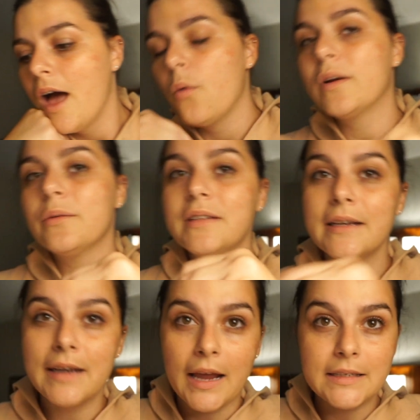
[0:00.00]
When I was like
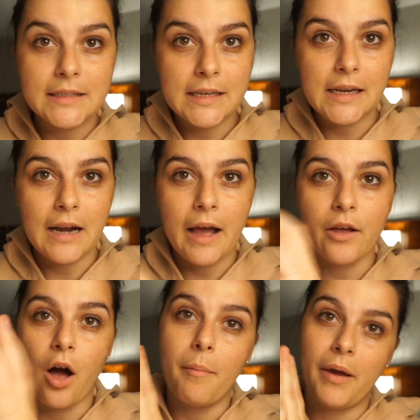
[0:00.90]
19, I
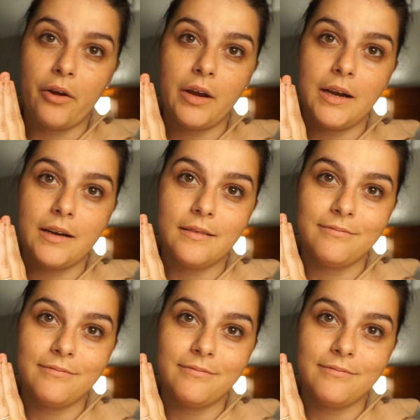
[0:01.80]
got married,